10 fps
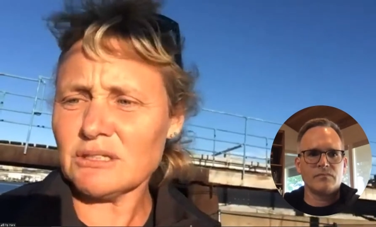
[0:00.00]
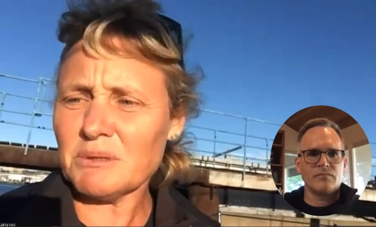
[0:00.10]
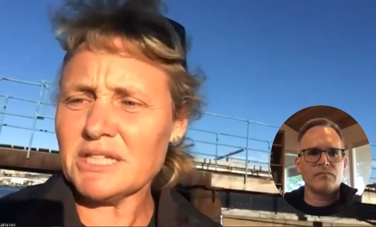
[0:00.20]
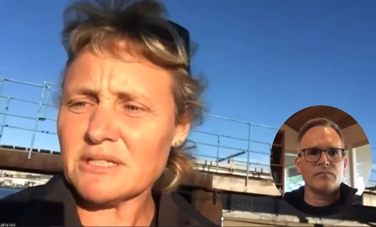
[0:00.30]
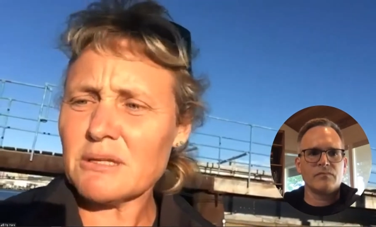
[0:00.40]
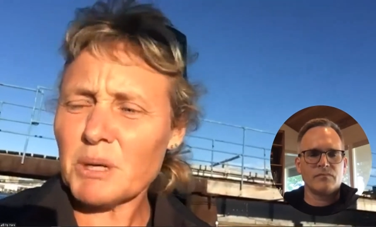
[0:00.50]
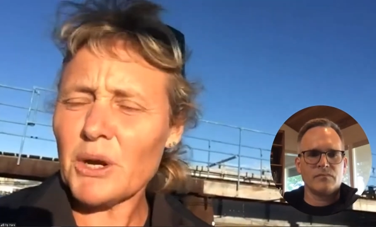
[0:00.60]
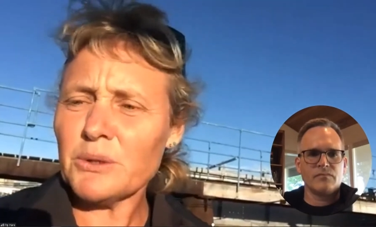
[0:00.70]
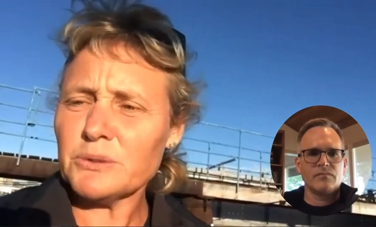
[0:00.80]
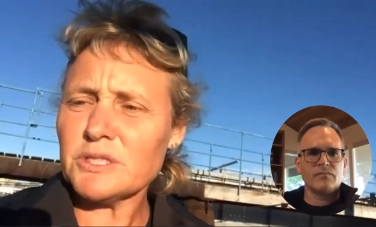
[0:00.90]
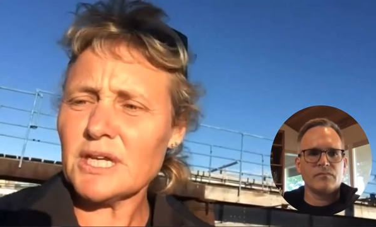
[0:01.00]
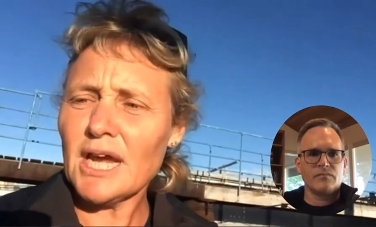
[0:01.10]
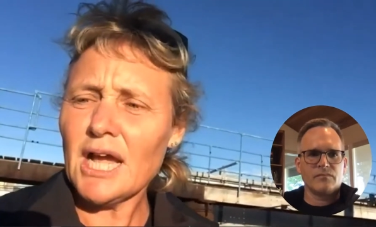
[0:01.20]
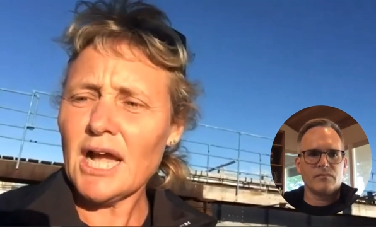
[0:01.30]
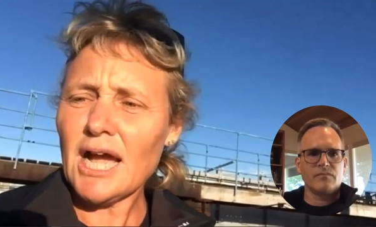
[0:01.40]
Speaker 1: me to the boat
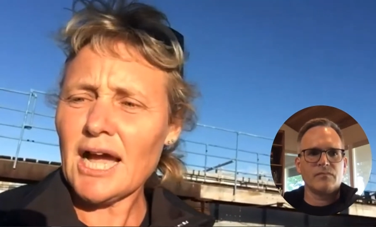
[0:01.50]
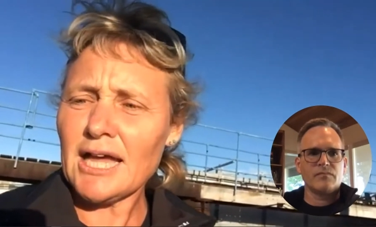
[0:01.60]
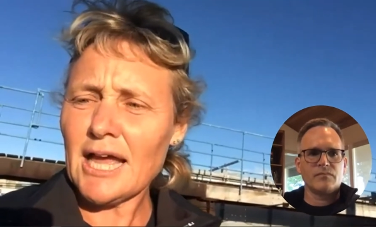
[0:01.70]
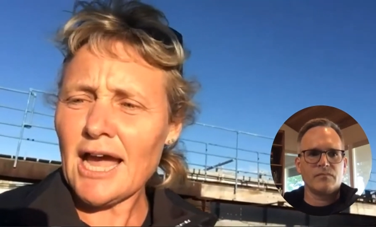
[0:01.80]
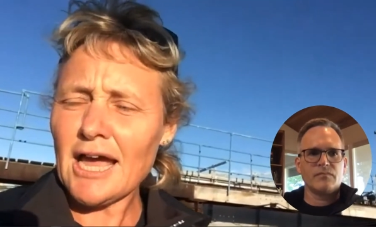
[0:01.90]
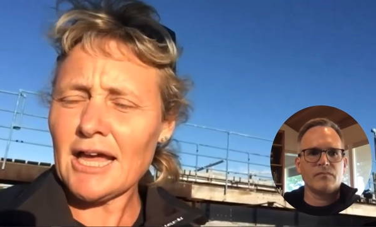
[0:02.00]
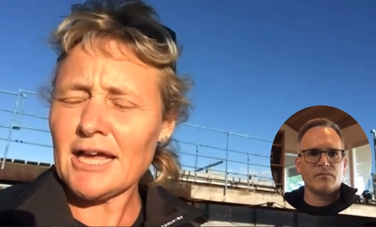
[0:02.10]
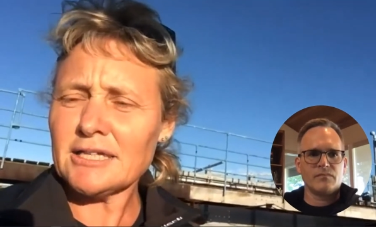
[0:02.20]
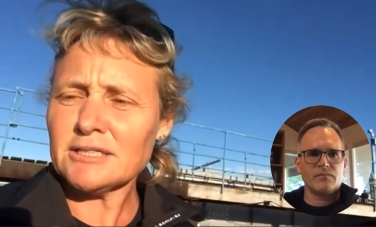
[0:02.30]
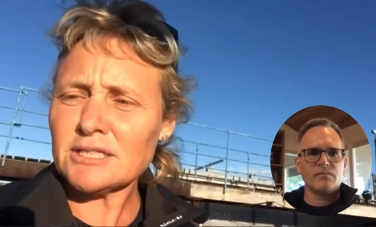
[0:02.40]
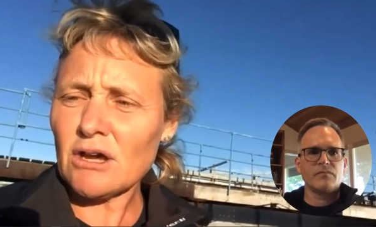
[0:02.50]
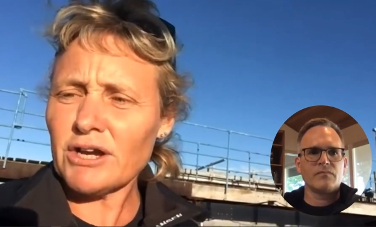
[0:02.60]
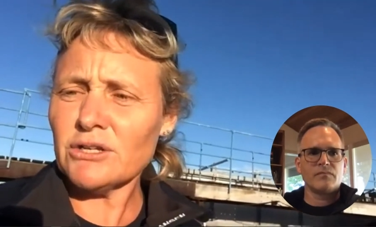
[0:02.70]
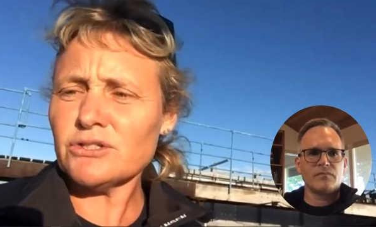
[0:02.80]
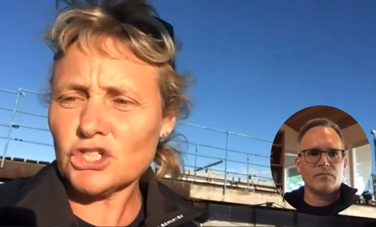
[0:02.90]
uh, and I
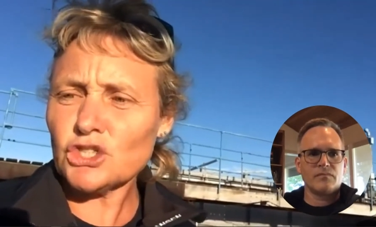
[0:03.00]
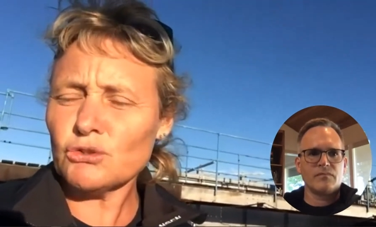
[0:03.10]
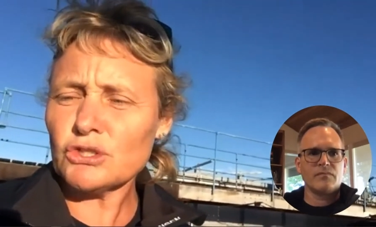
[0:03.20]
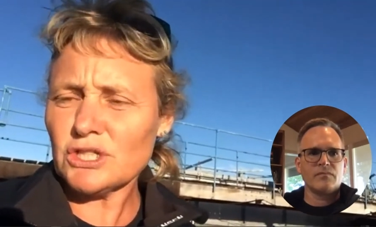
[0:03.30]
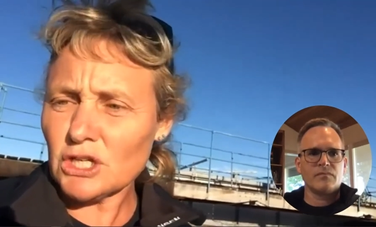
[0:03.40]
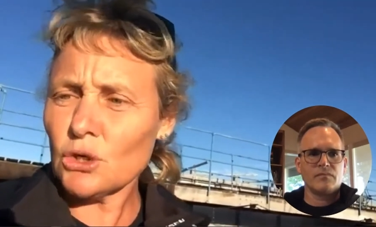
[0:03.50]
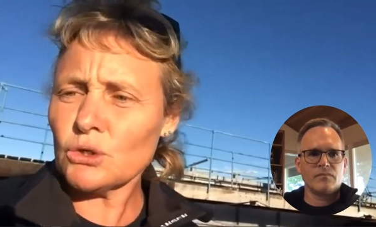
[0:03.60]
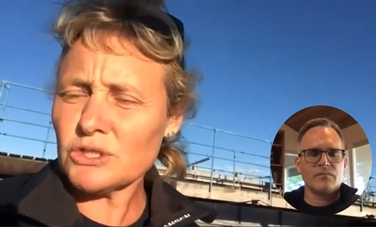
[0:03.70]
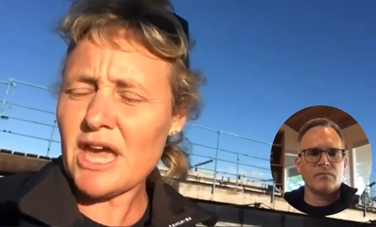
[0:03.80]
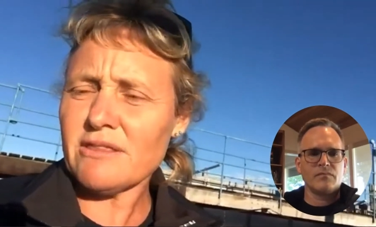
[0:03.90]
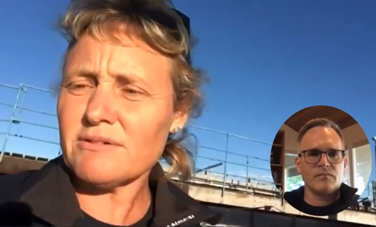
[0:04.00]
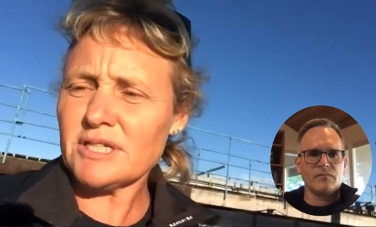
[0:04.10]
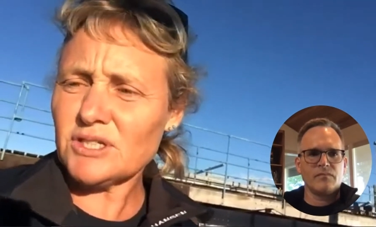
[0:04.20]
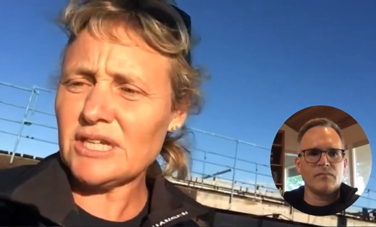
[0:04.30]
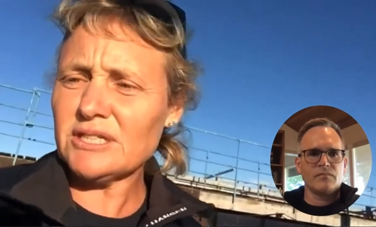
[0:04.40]
use a short and a long tethering
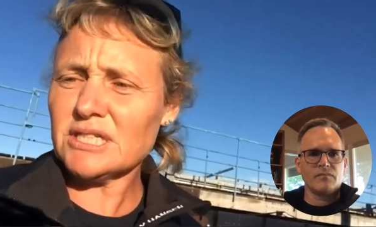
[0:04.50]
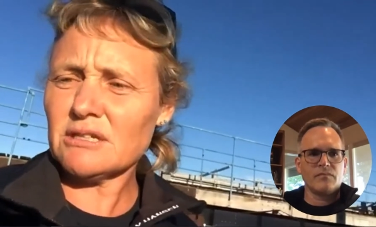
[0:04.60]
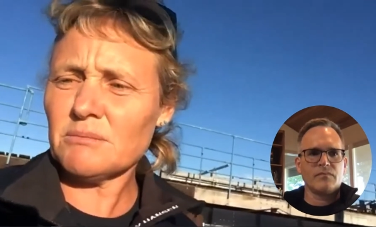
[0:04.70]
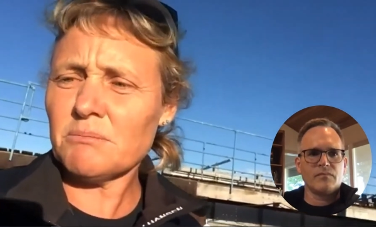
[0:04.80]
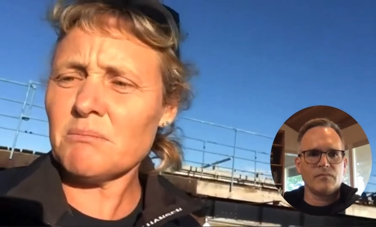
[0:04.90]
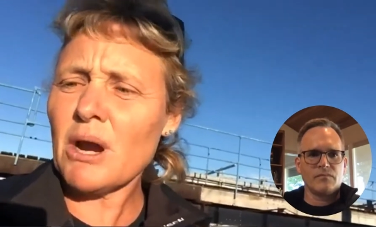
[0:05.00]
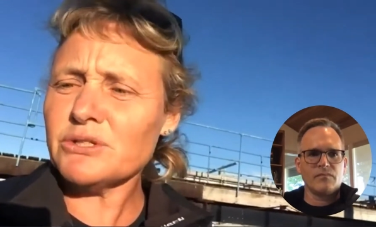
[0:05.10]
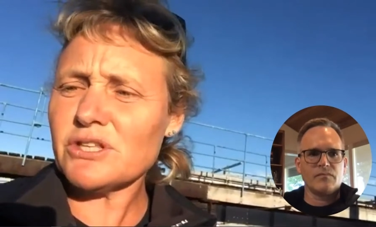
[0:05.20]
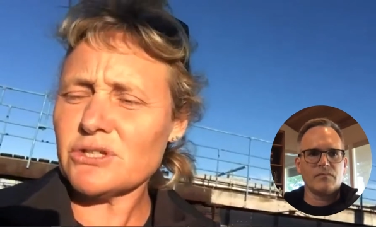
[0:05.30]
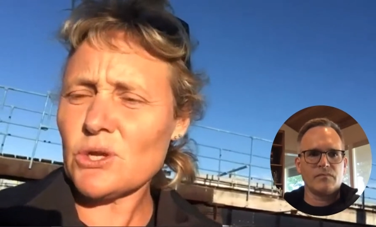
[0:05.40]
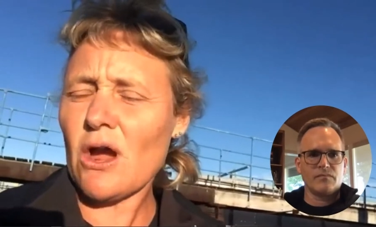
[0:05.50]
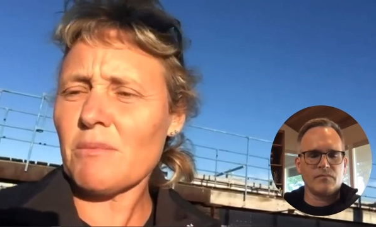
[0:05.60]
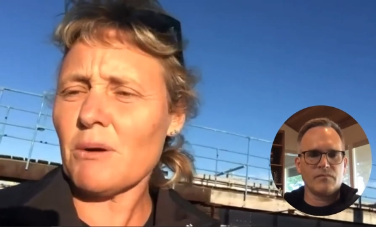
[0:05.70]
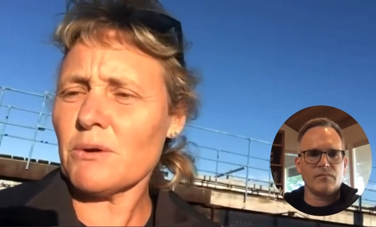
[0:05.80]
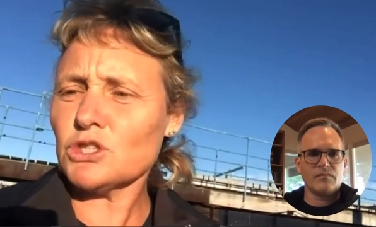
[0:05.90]
system and most of the time
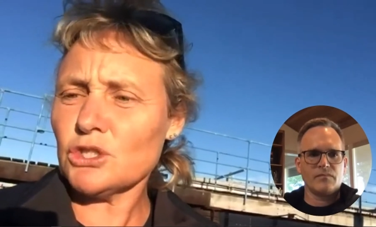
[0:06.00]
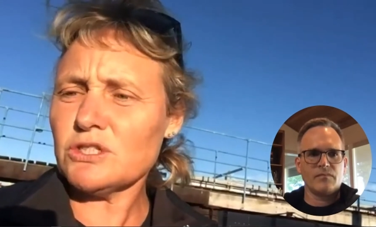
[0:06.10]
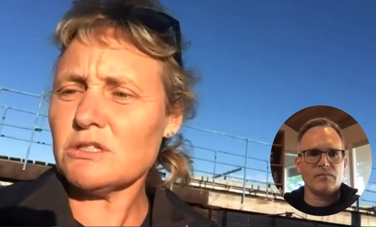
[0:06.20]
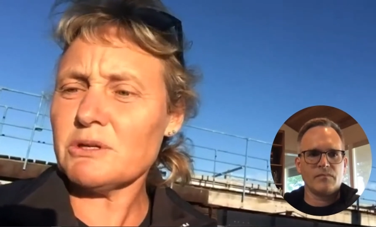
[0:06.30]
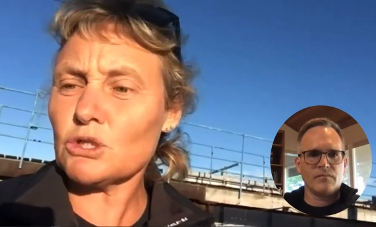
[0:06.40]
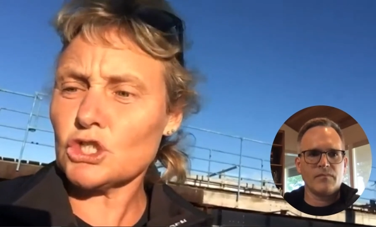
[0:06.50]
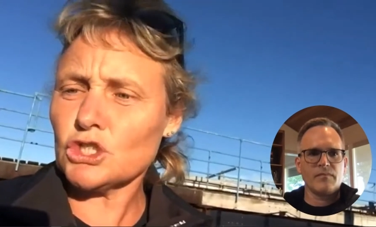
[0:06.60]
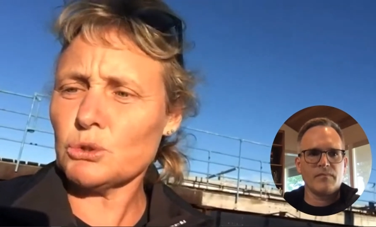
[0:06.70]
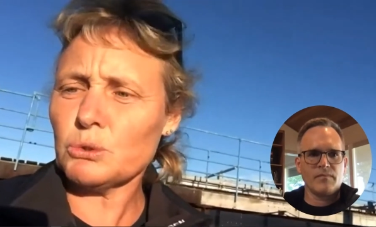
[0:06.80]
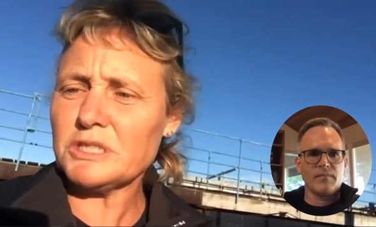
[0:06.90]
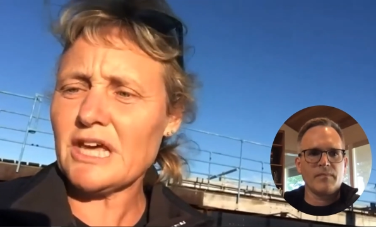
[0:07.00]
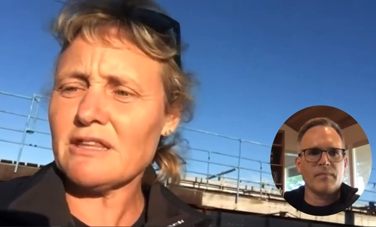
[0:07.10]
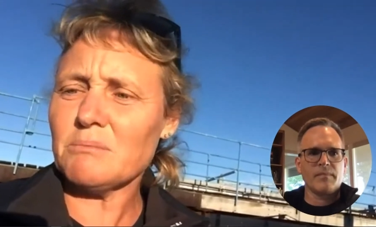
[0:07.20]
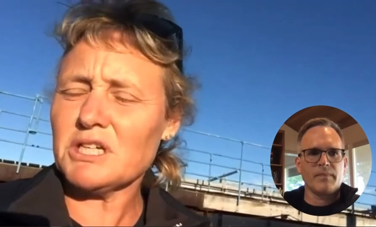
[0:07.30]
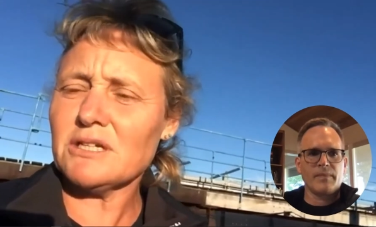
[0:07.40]
I will choose to be on a short
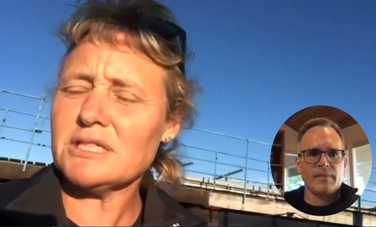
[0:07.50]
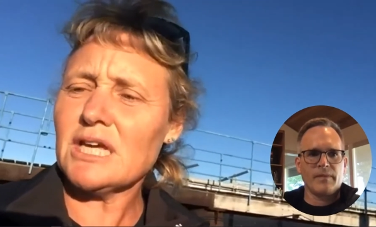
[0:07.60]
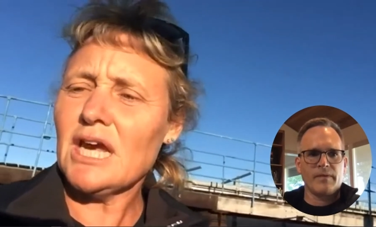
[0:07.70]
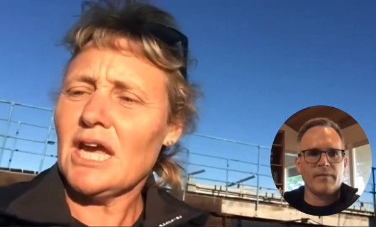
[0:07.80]
tether because